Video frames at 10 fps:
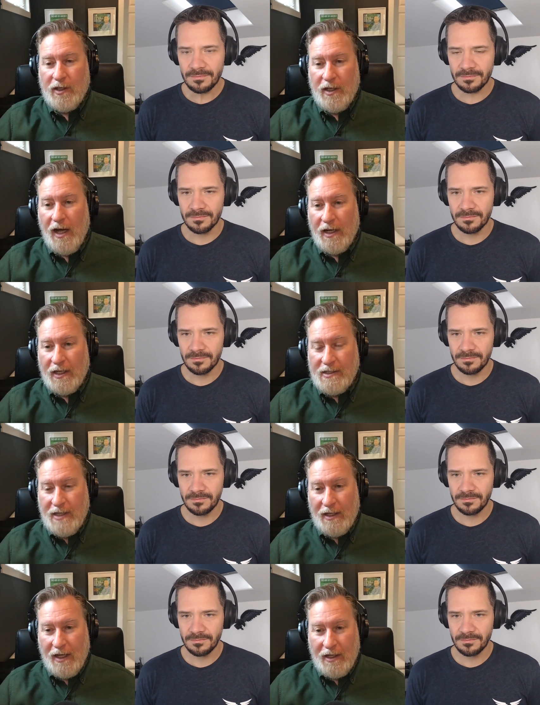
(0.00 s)
Speaker 1: were young, it's
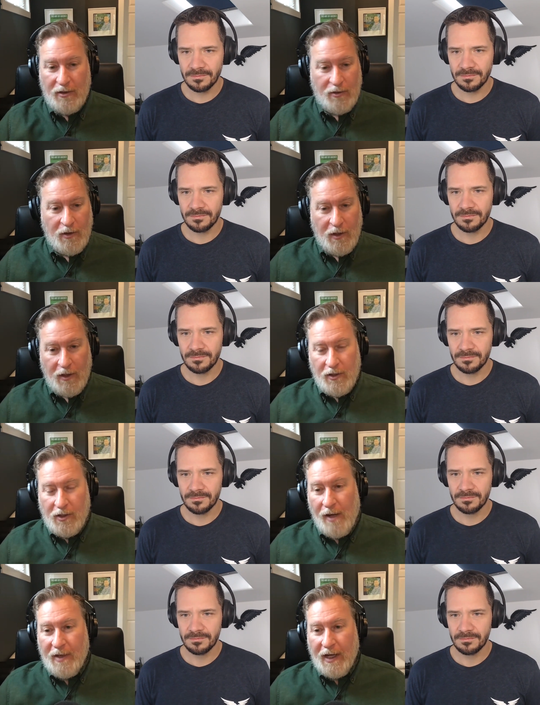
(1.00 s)
not like you you're
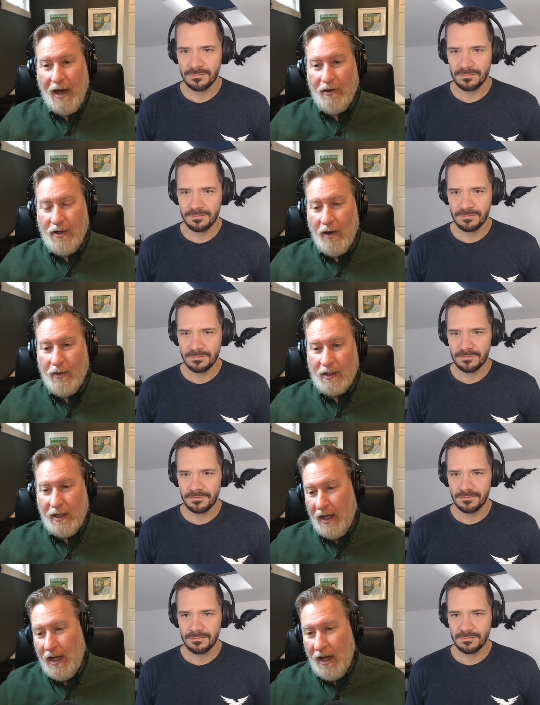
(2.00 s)
coming out knowing
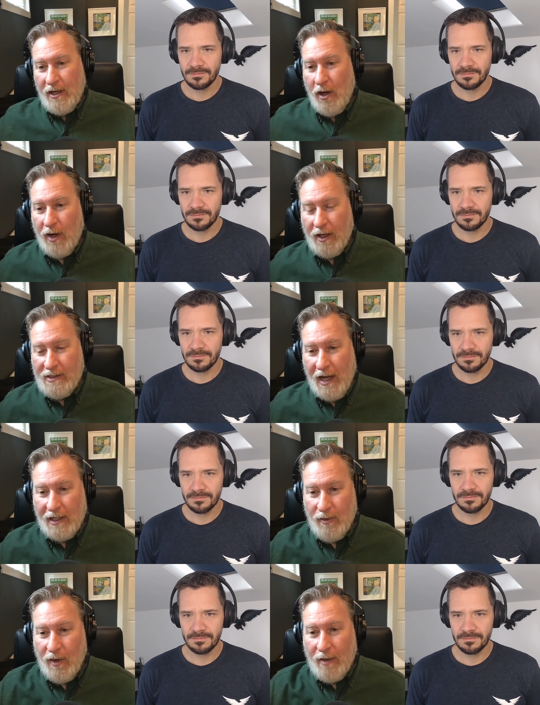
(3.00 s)
like, hey, I know what
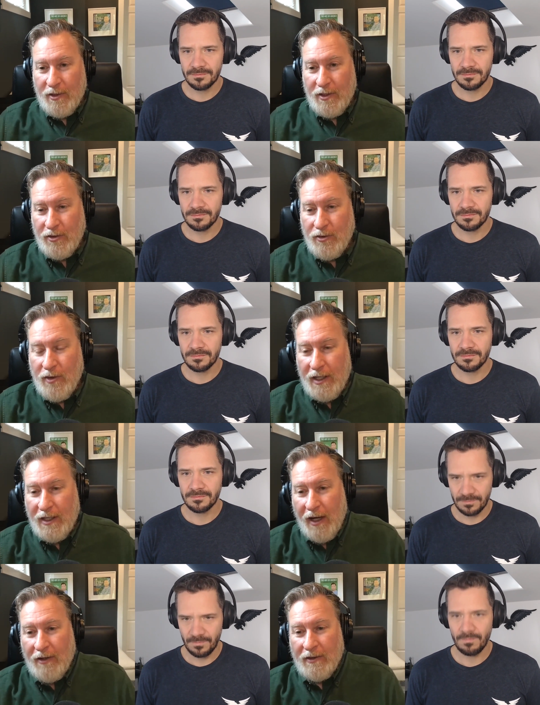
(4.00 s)
exactly what I'm going to do right
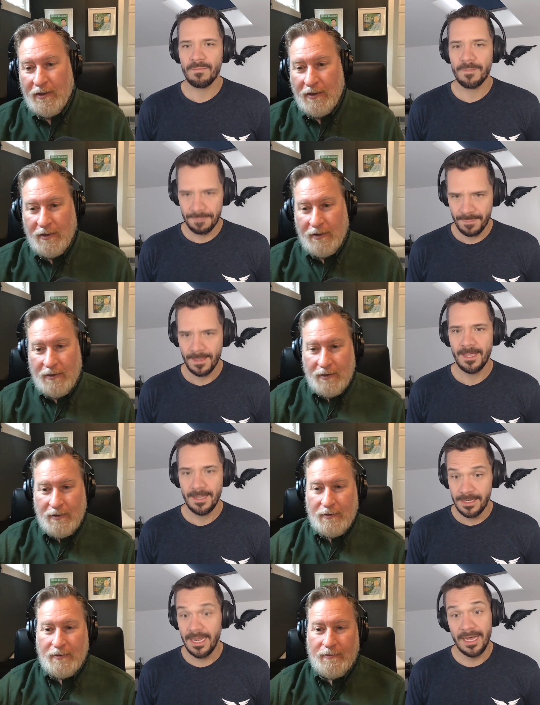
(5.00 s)
now.
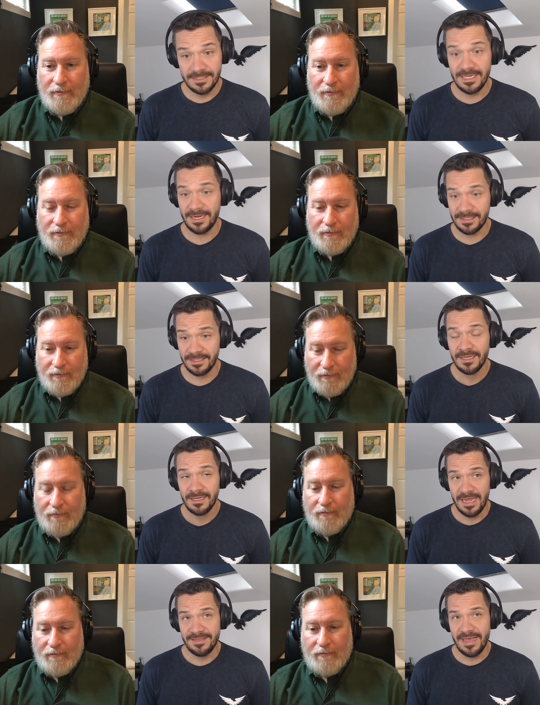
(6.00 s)
Speaker 2: Yeah, exactly.
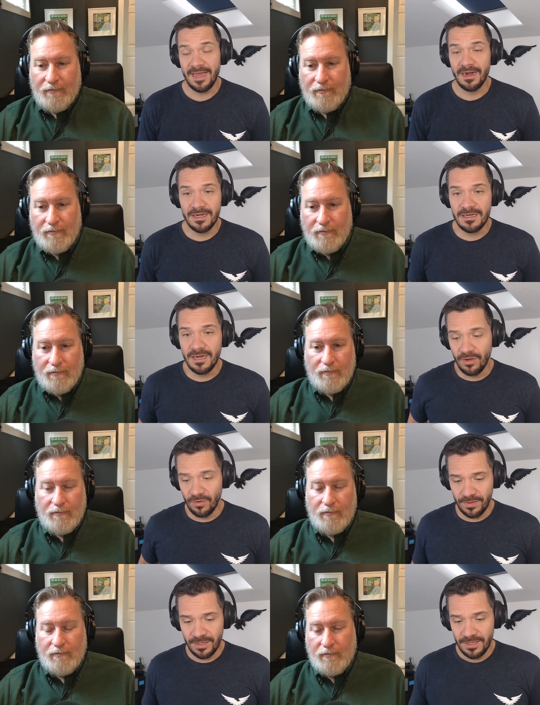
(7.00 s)
And that
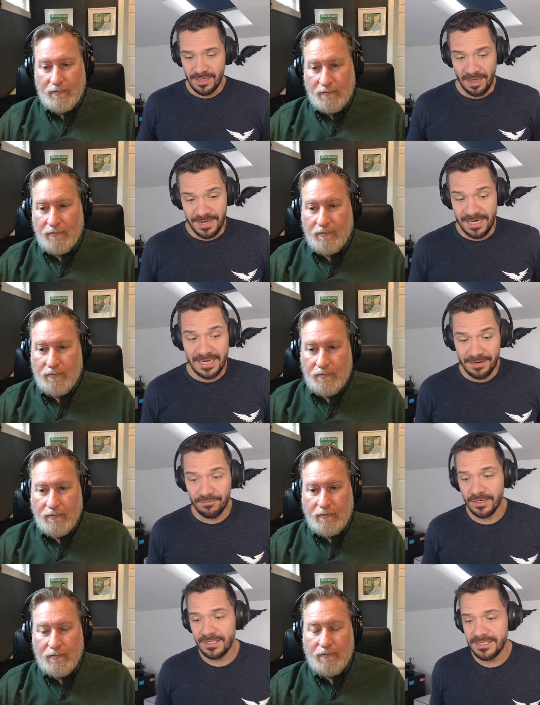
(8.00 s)
unknown, I mean, it, it
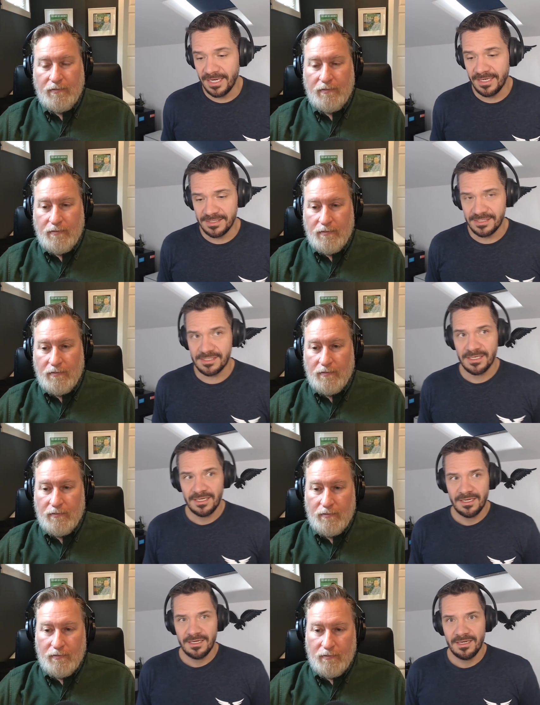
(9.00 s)
really does.
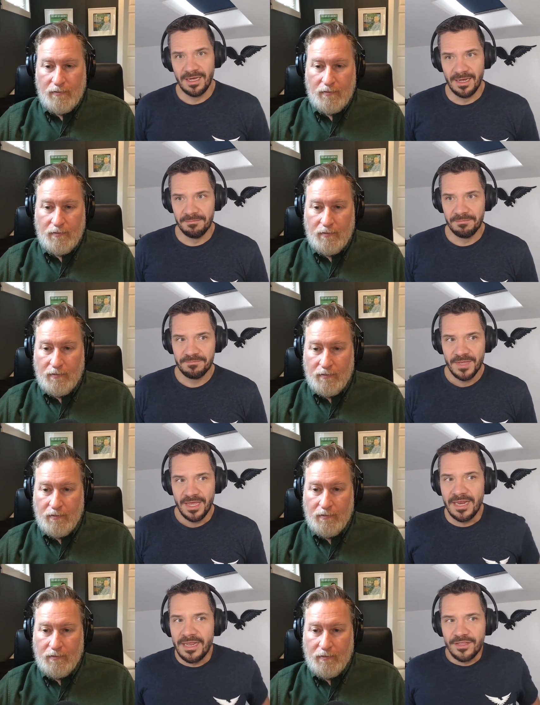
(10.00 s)
Um,
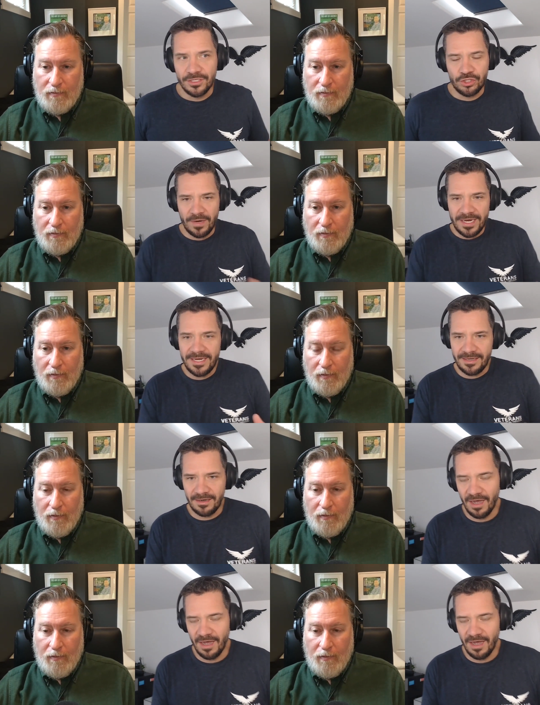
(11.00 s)
it, it, the training